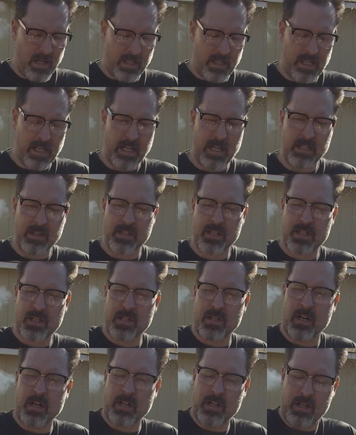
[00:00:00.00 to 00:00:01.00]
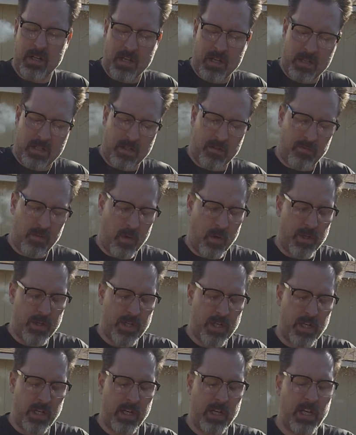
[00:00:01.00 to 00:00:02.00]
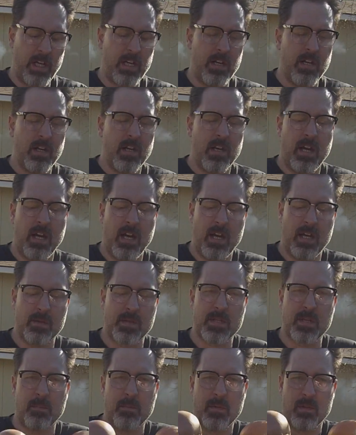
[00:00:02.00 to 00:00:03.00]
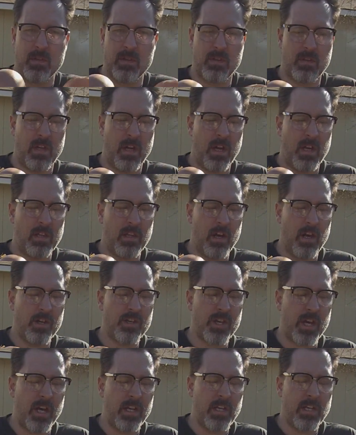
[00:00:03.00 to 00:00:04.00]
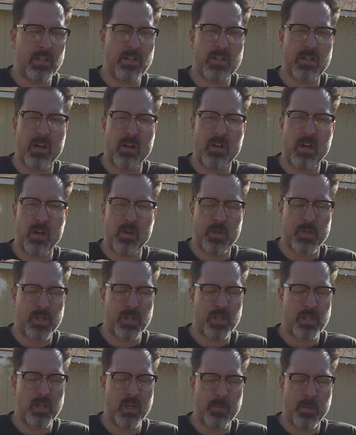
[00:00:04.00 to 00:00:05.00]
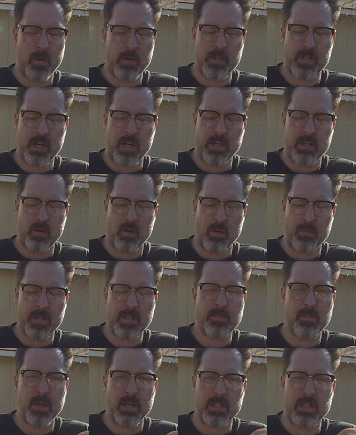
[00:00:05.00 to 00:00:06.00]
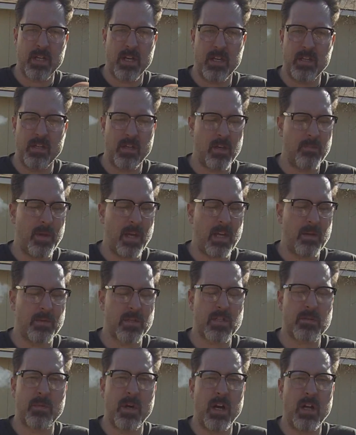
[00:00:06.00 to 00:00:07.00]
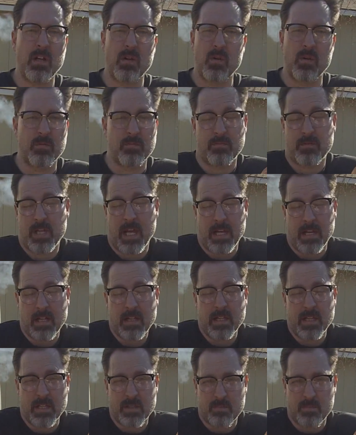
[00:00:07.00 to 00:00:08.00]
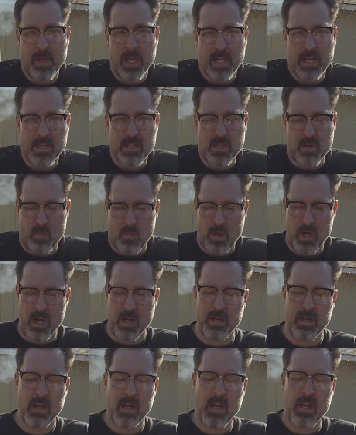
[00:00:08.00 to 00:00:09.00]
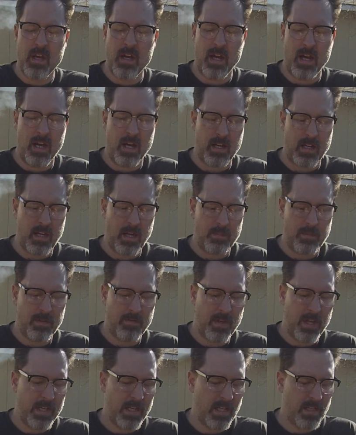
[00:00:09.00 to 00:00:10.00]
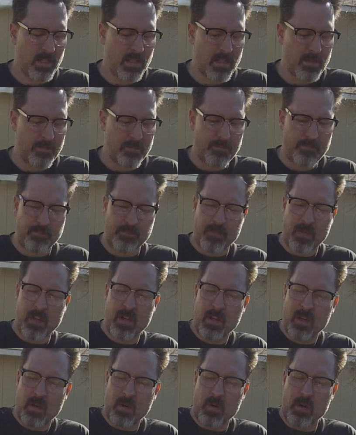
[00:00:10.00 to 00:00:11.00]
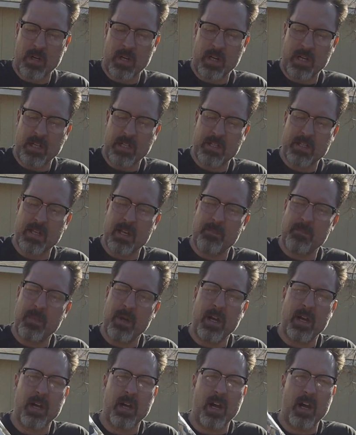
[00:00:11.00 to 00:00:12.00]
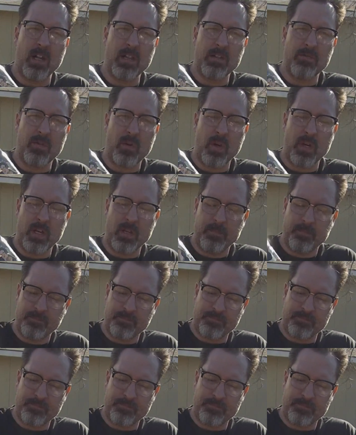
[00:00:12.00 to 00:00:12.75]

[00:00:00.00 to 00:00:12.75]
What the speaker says: getting this started, you're of course going to need some large onions. Don't go super ginormous, but you can make them as small or technically as big as you want. A couple of onions. We're going to need some olive oil.